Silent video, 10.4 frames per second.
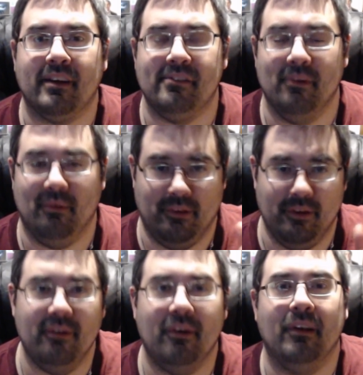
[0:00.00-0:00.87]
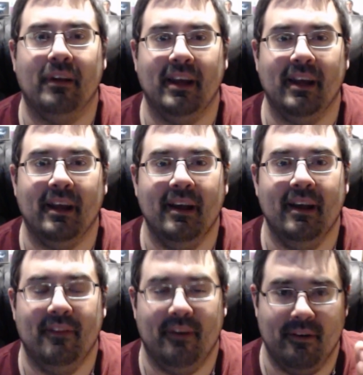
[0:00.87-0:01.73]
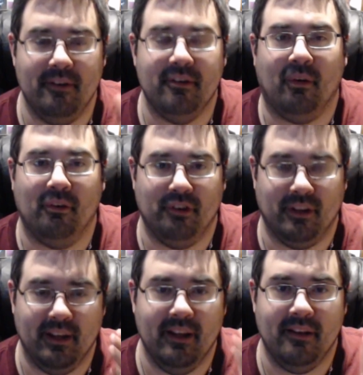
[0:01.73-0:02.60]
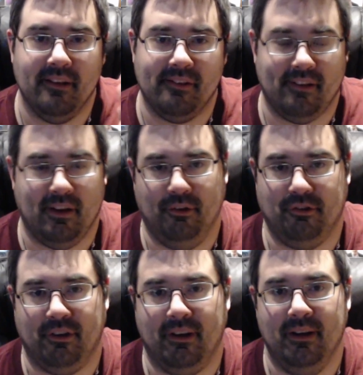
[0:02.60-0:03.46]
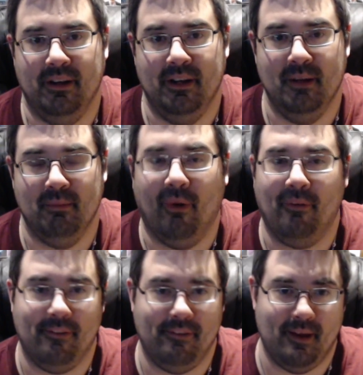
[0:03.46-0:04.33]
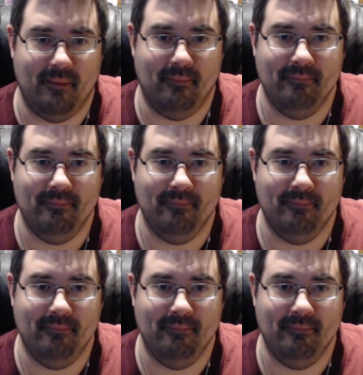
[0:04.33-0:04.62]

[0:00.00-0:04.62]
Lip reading: So literally, they're indulging in nostalgia, both of them.